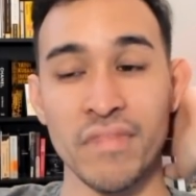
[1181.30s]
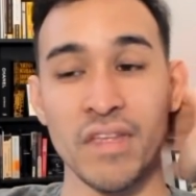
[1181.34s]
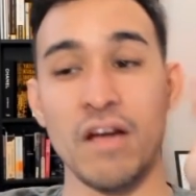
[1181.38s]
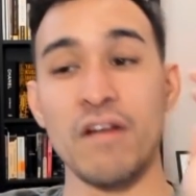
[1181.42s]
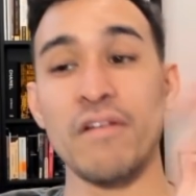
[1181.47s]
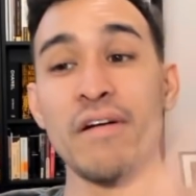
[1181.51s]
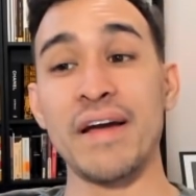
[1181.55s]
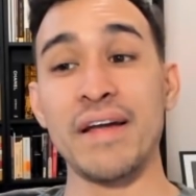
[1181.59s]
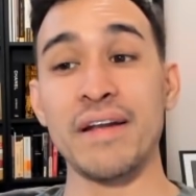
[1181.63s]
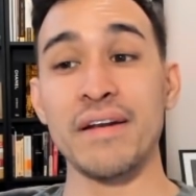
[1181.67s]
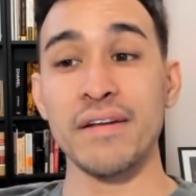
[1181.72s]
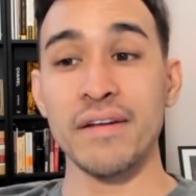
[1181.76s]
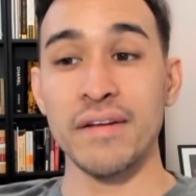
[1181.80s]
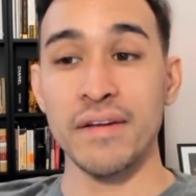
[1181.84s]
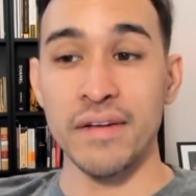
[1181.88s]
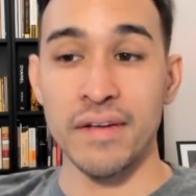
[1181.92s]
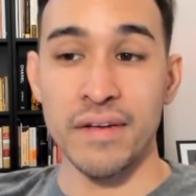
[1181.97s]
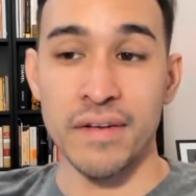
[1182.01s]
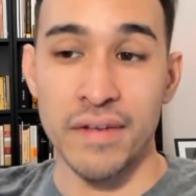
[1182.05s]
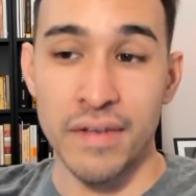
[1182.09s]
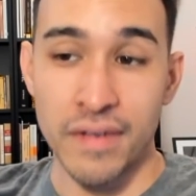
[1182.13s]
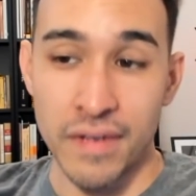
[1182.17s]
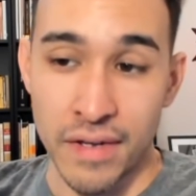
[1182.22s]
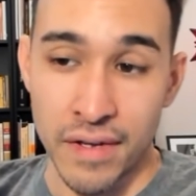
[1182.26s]
All right.
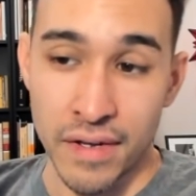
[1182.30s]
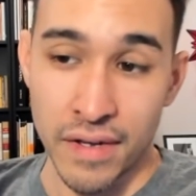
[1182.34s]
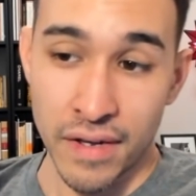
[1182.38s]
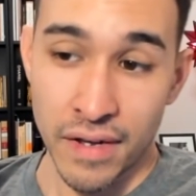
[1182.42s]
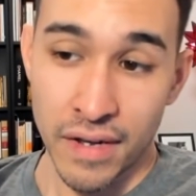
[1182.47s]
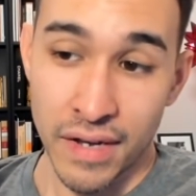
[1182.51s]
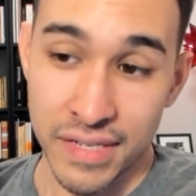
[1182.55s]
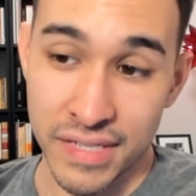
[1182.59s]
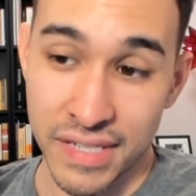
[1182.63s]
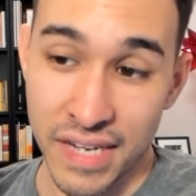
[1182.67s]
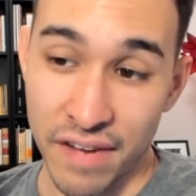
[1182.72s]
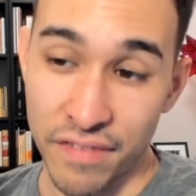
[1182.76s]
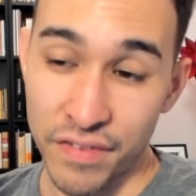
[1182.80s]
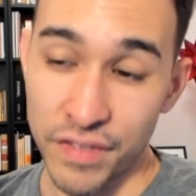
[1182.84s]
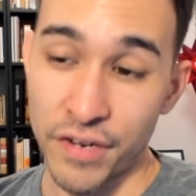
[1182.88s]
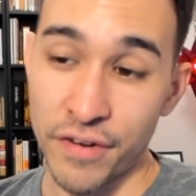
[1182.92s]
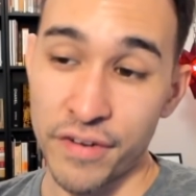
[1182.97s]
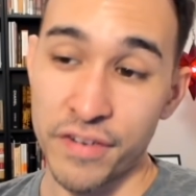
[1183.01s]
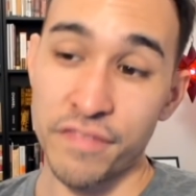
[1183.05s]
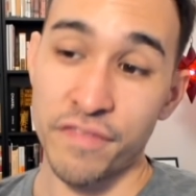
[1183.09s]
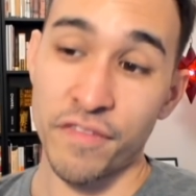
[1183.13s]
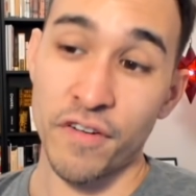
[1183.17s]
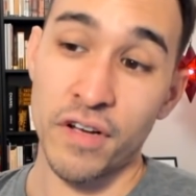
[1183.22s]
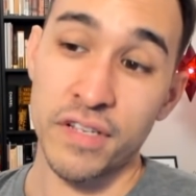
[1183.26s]
Escavalier
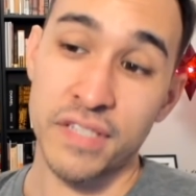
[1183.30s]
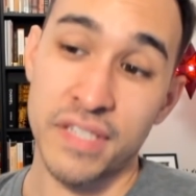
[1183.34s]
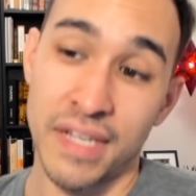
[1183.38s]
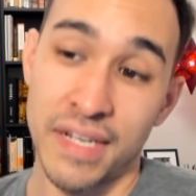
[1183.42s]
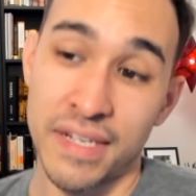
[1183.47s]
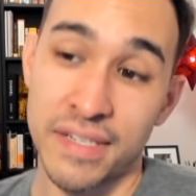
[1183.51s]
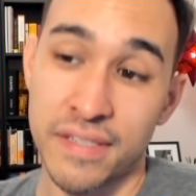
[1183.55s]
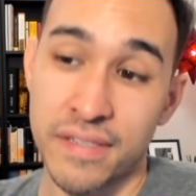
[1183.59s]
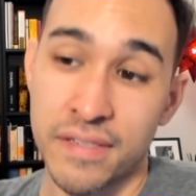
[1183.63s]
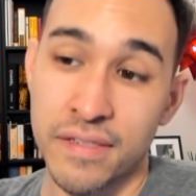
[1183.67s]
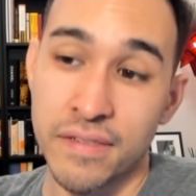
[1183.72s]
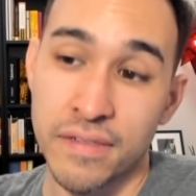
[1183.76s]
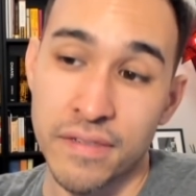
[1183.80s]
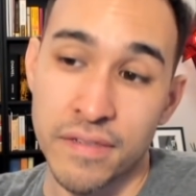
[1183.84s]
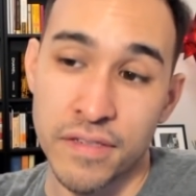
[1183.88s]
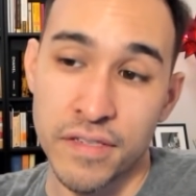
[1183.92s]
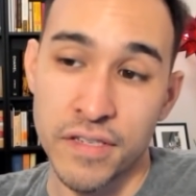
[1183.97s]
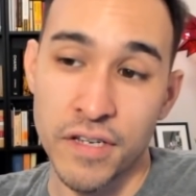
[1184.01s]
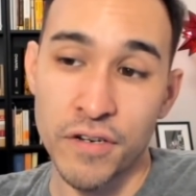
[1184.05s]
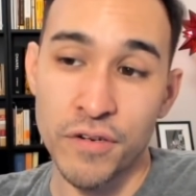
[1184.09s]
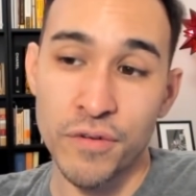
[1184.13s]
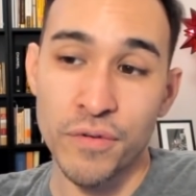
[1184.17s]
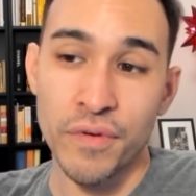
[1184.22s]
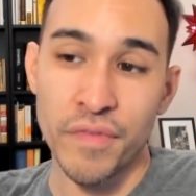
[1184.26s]
into Froslass.
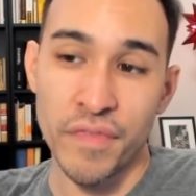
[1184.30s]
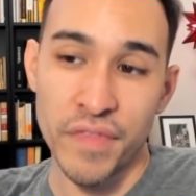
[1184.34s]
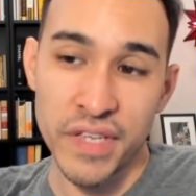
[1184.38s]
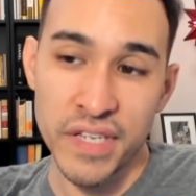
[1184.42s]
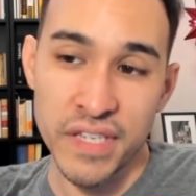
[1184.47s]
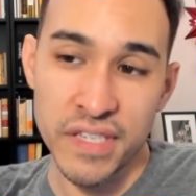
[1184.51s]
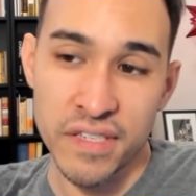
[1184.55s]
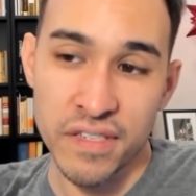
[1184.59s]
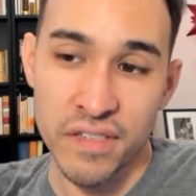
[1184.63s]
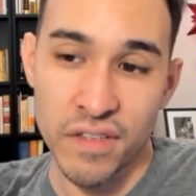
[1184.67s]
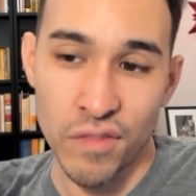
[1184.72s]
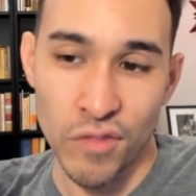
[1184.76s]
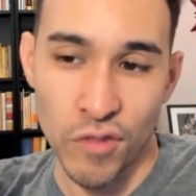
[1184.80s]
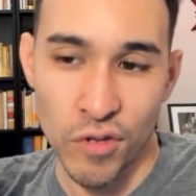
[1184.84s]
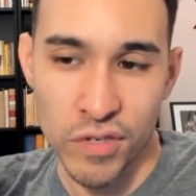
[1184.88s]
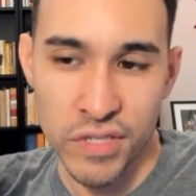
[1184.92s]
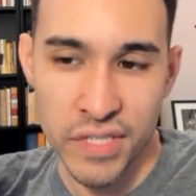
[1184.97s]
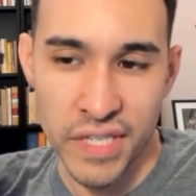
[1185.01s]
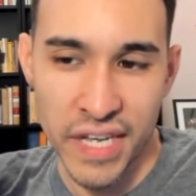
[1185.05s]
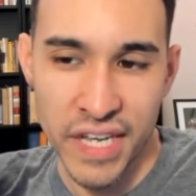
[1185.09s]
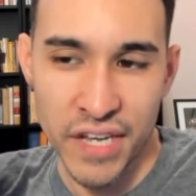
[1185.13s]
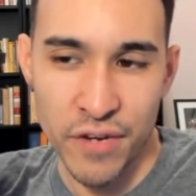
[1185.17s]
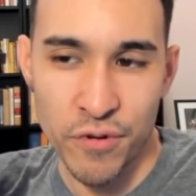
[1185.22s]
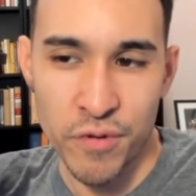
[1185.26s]
So this
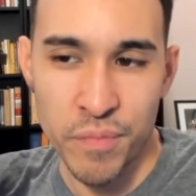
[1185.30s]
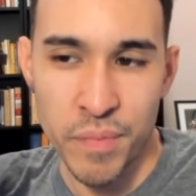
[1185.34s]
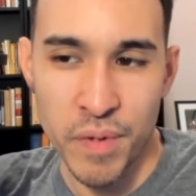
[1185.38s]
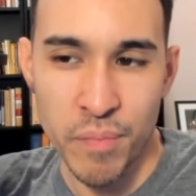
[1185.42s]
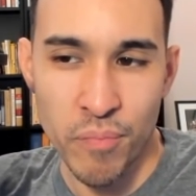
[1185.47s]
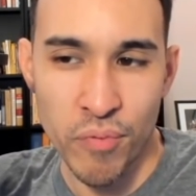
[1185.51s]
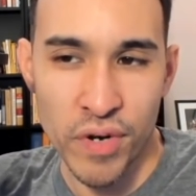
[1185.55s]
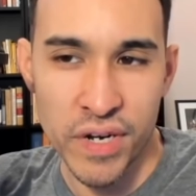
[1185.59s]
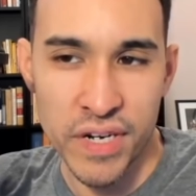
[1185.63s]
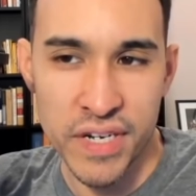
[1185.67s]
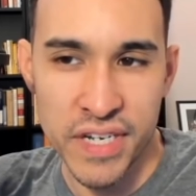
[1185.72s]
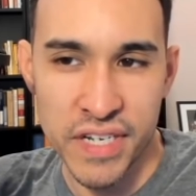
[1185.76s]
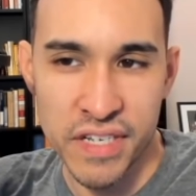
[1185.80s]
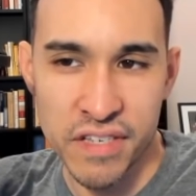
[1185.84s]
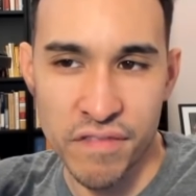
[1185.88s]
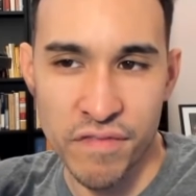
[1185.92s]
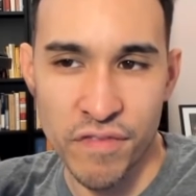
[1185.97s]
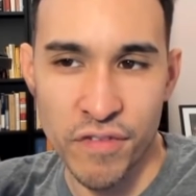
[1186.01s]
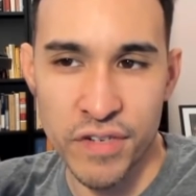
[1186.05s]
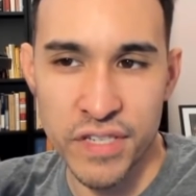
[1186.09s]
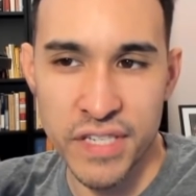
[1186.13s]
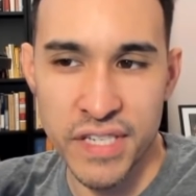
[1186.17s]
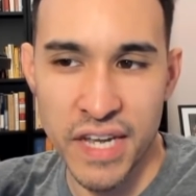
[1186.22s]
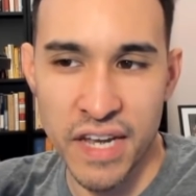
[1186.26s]
looks like it would be pretty decent
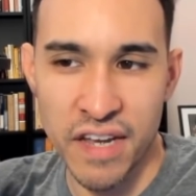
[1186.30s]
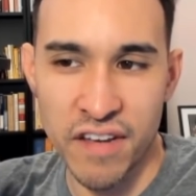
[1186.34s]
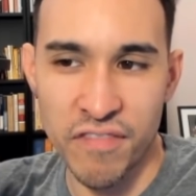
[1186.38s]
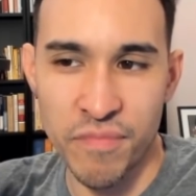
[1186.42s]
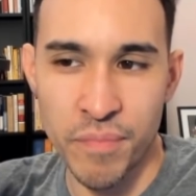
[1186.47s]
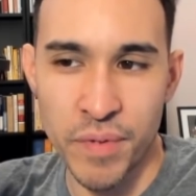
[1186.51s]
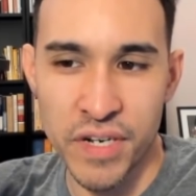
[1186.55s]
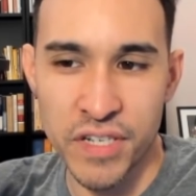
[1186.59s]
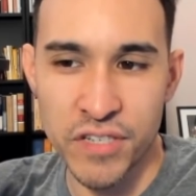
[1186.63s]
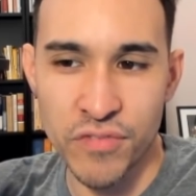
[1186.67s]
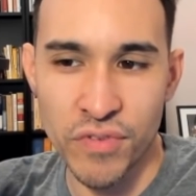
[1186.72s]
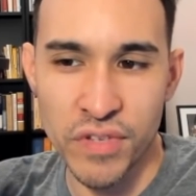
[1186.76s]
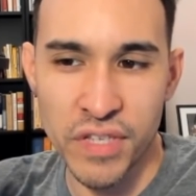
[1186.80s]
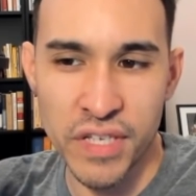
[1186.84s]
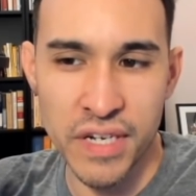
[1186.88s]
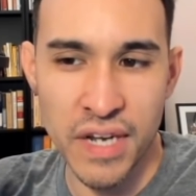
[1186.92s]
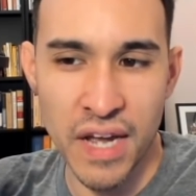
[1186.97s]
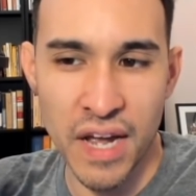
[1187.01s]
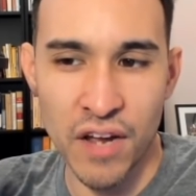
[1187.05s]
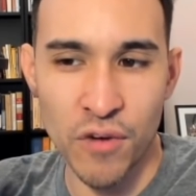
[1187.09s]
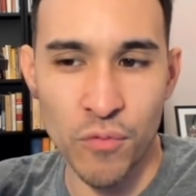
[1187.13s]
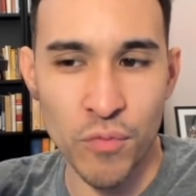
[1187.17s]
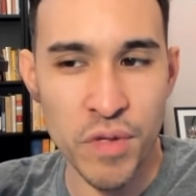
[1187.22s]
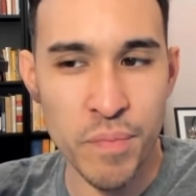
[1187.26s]
for Escav, but it's really
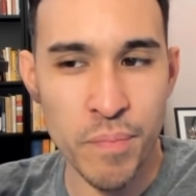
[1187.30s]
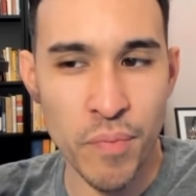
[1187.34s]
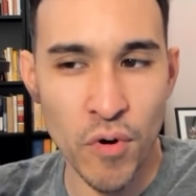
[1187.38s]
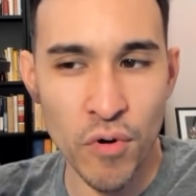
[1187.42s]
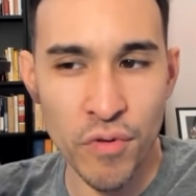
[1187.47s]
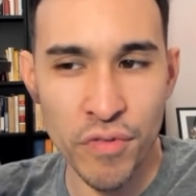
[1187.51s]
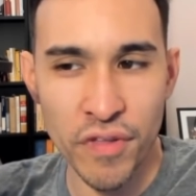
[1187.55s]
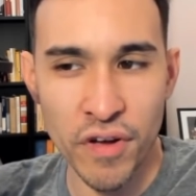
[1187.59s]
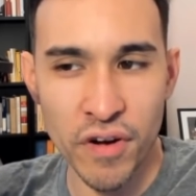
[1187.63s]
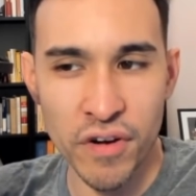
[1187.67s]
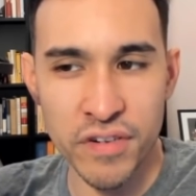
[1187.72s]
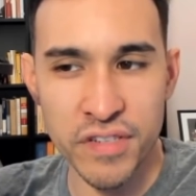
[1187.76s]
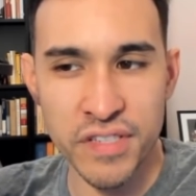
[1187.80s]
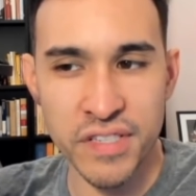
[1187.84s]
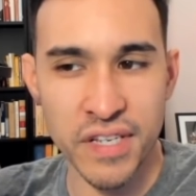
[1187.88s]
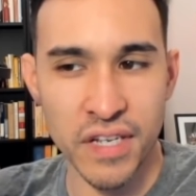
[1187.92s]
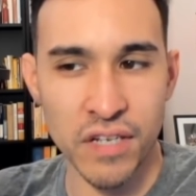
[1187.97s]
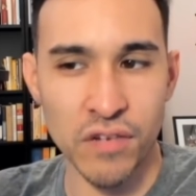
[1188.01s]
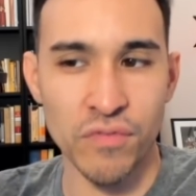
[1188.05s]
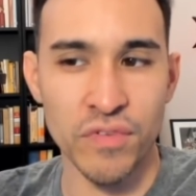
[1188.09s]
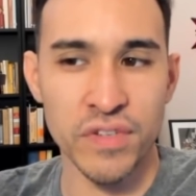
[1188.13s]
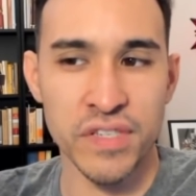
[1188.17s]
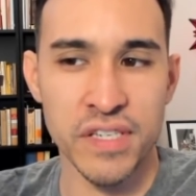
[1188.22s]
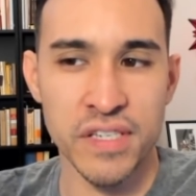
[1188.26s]
not. We both are
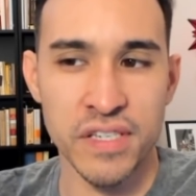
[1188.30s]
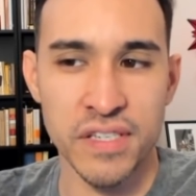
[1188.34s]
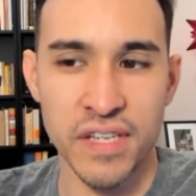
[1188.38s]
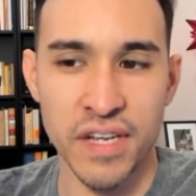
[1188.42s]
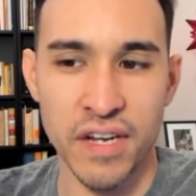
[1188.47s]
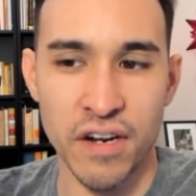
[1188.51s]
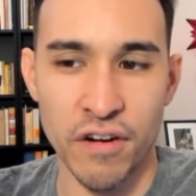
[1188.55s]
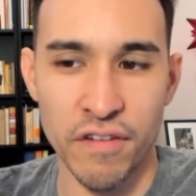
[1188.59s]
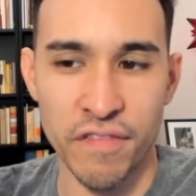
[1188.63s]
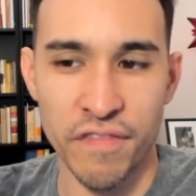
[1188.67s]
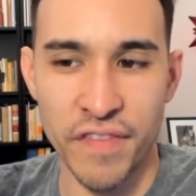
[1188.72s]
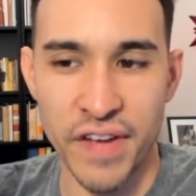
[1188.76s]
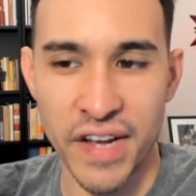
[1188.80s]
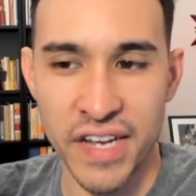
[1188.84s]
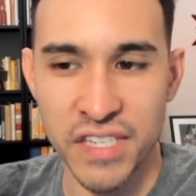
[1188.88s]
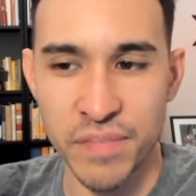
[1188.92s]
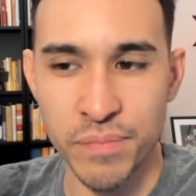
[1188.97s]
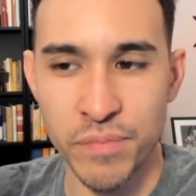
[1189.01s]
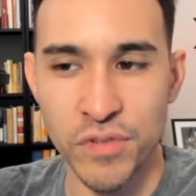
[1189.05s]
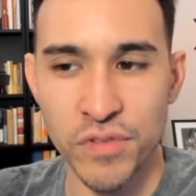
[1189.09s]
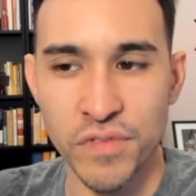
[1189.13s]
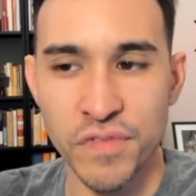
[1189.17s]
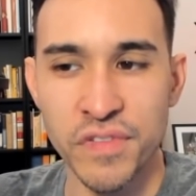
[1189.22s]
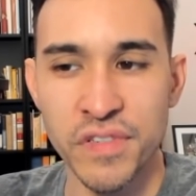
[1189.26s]
single resisting our
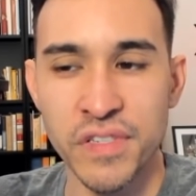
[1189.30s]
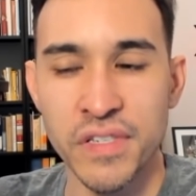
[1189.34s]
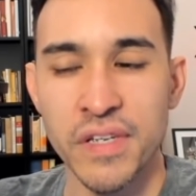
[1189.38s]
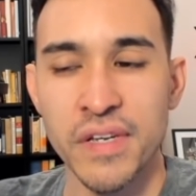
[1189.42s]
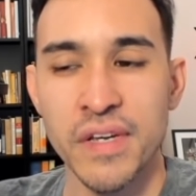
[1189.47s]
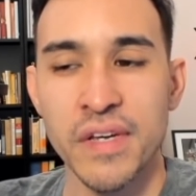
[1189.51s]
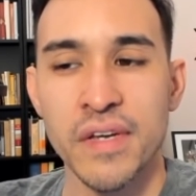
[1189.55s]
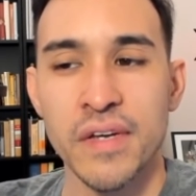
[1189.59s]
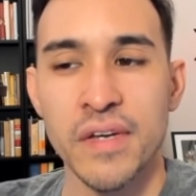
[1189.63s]
fast moves.